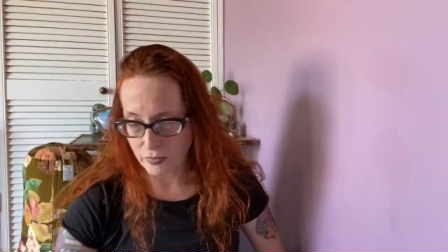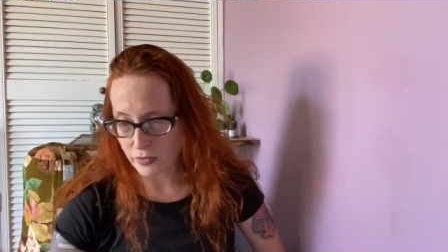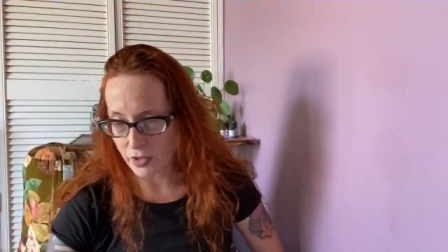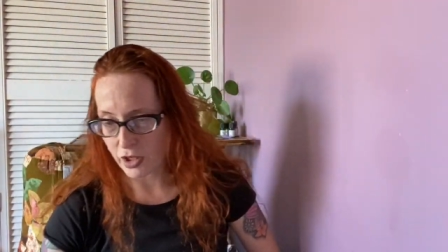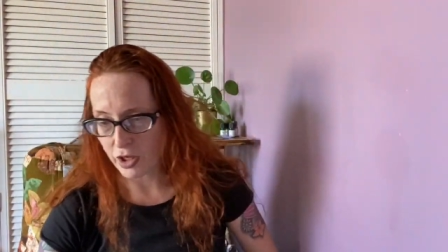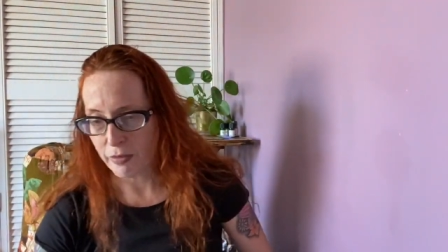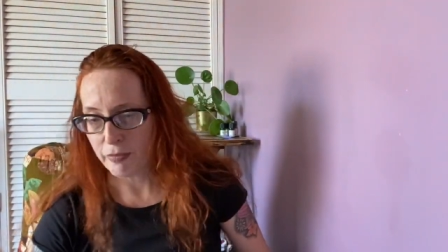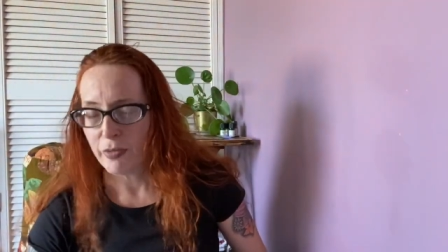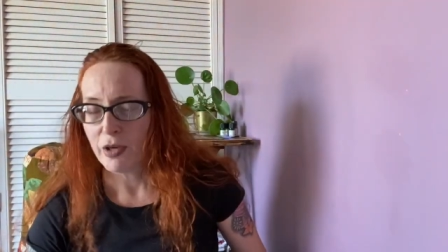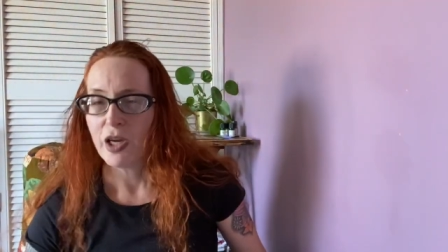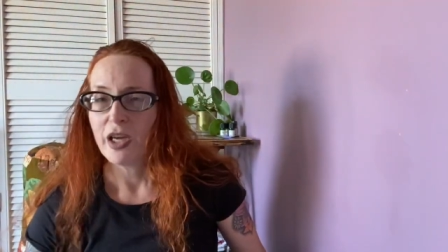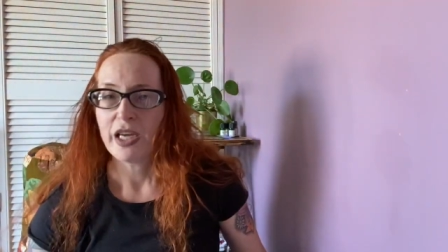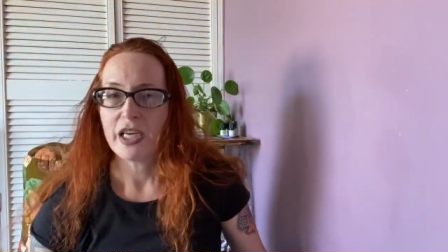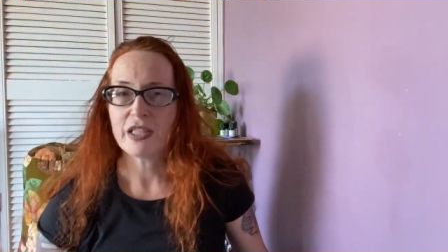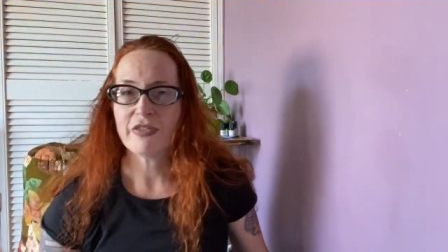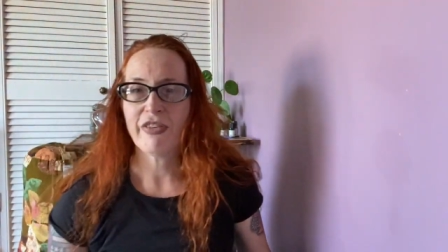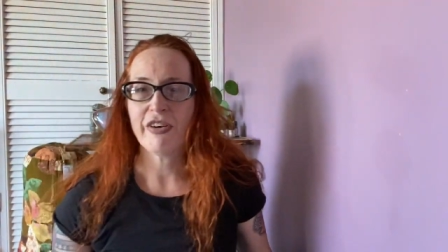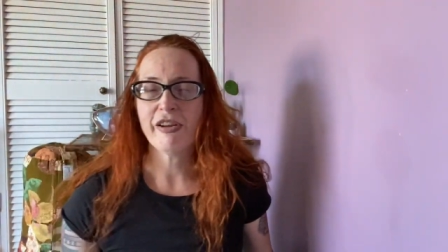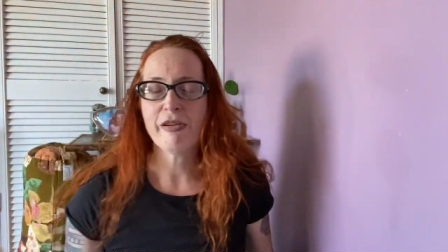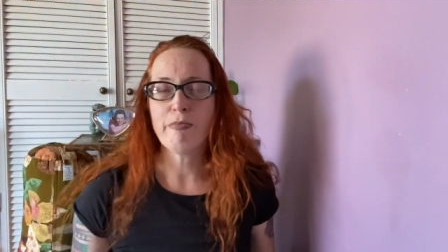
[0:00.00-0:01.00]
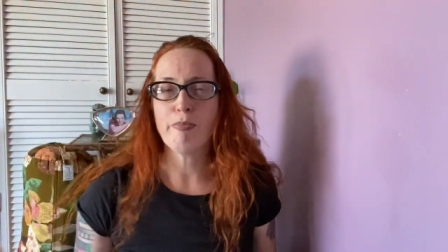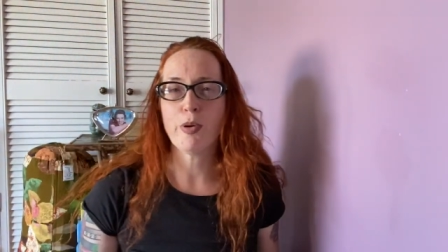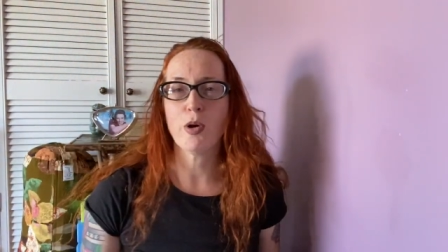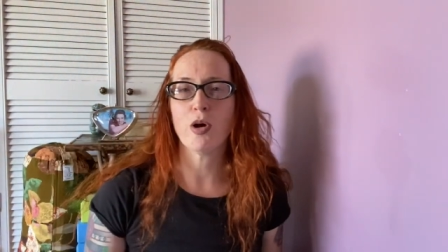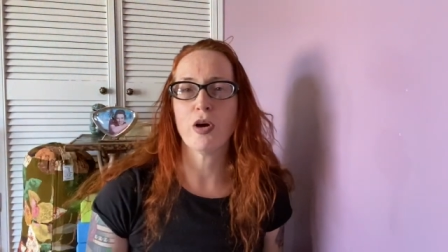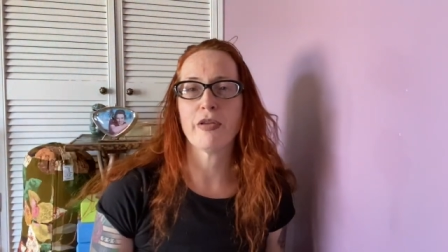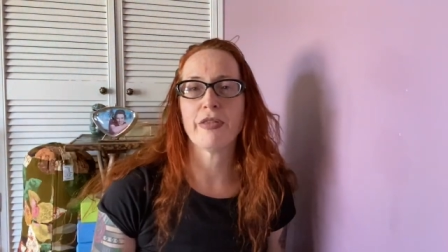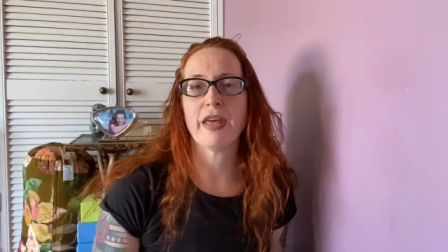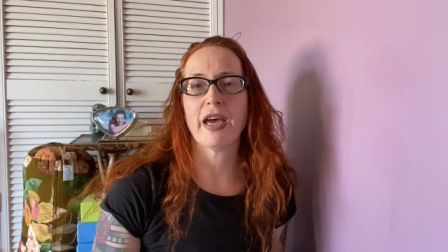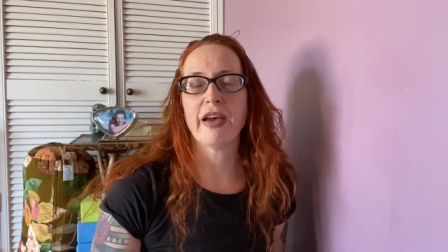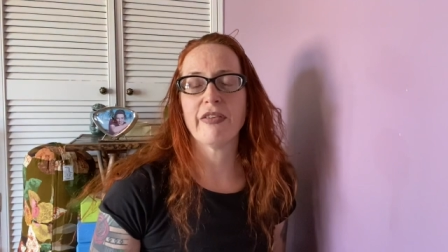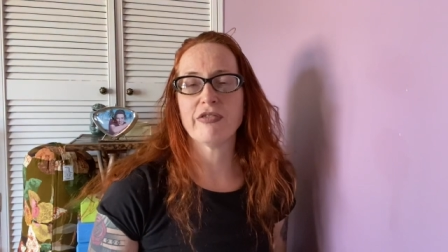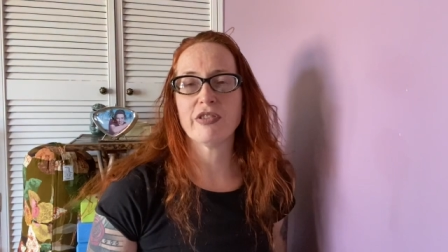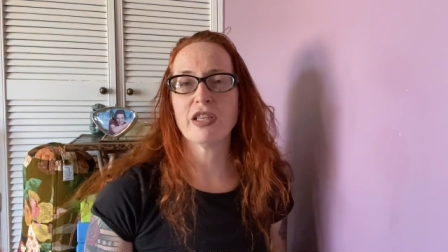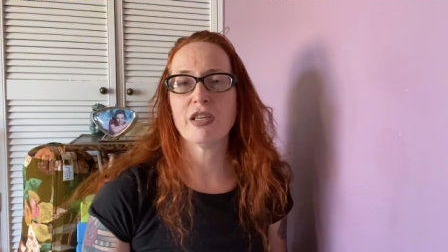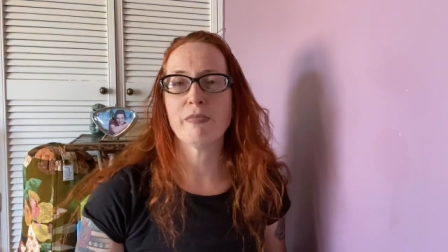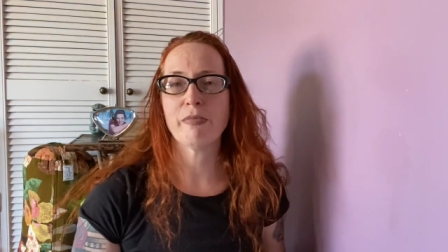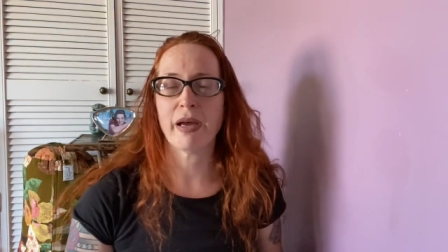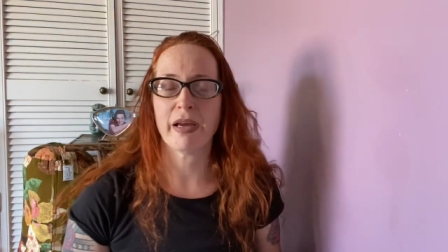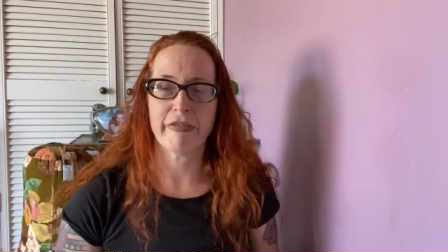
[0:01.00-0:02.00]
um, it's very important that after
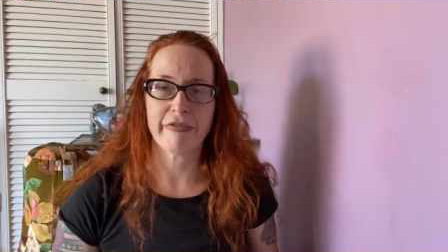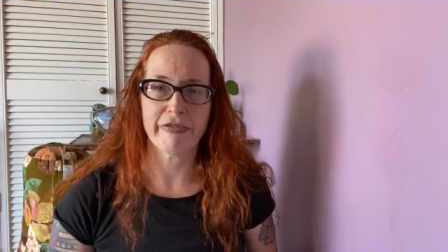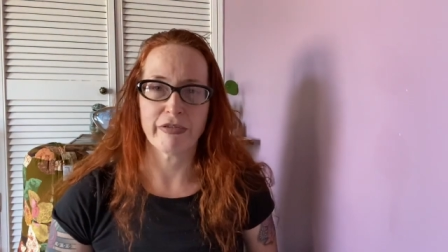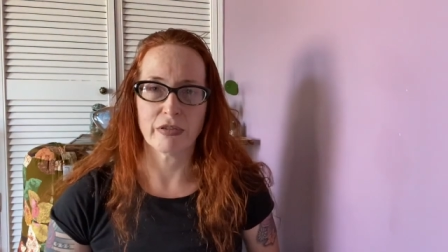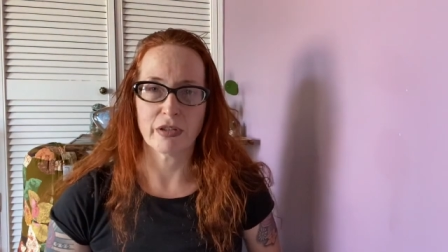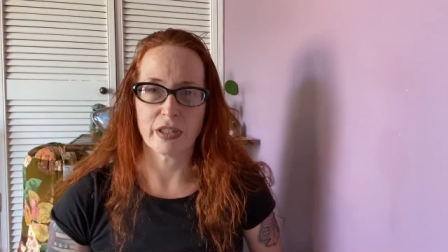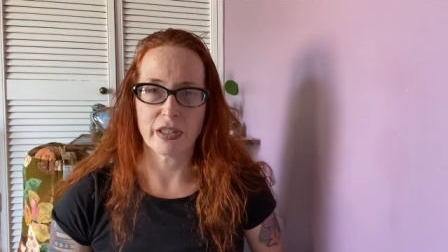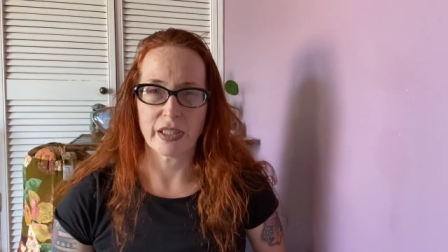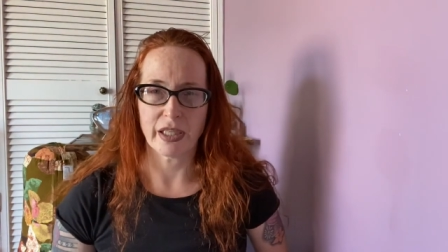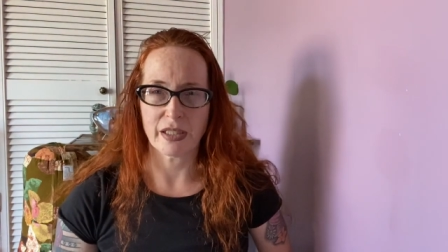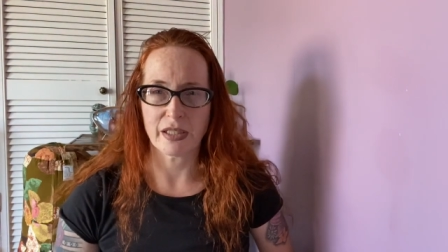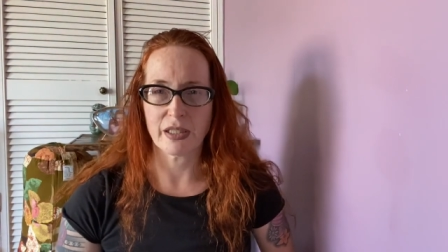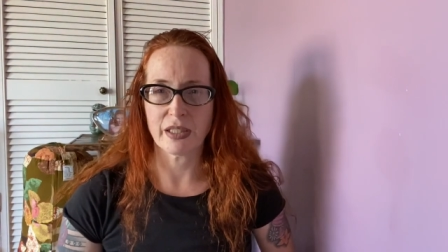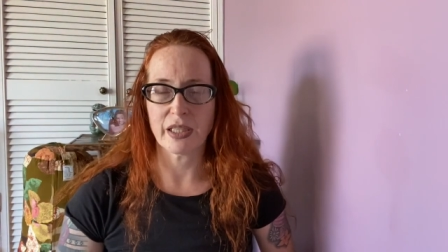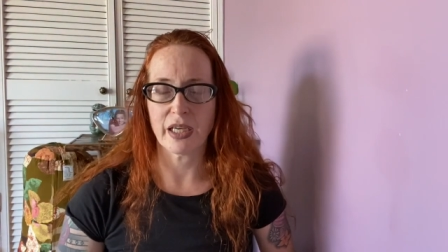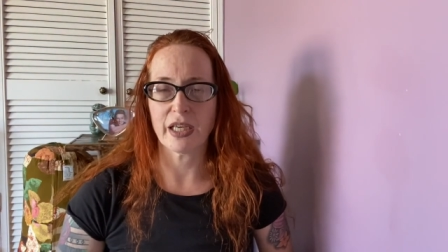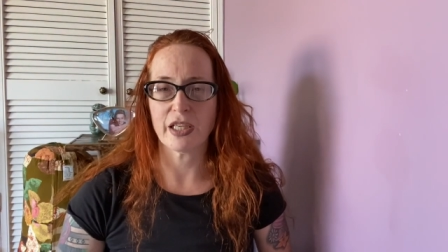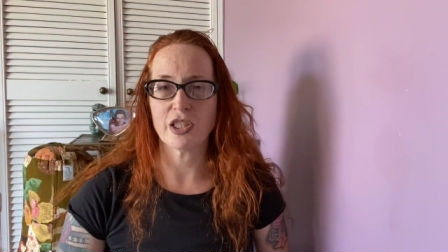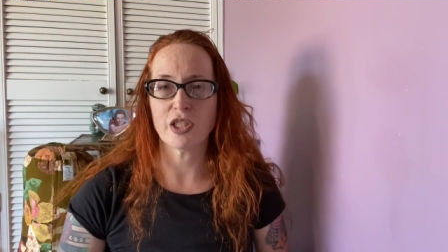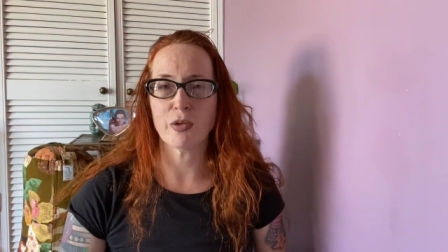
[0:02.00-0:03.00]
your mindfulness exercise,